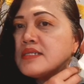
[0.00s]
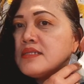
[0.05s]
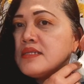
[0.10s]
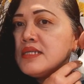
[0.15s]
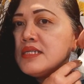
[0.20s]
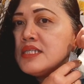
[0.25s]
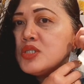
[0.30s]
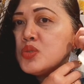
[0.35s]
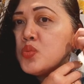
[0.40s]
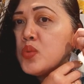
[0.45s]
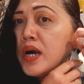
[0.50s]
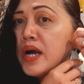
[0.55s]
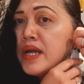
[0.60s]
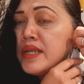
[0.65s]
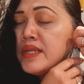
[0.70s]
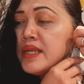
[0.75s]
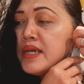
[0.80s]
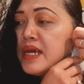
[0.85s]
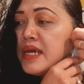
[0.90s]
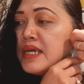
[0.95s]
This
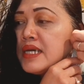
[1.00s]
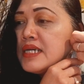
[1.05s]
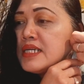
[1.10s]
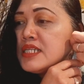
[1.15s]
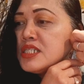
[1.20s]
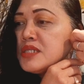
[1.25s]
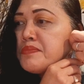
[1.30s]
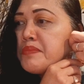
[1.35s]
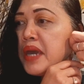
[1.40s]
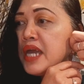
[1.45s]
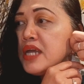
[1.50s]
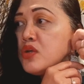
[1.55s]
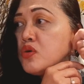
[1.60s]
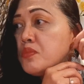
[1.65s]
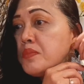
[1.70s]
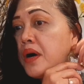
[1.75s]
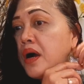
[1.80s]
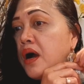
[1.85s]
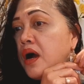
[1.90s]
one is made of a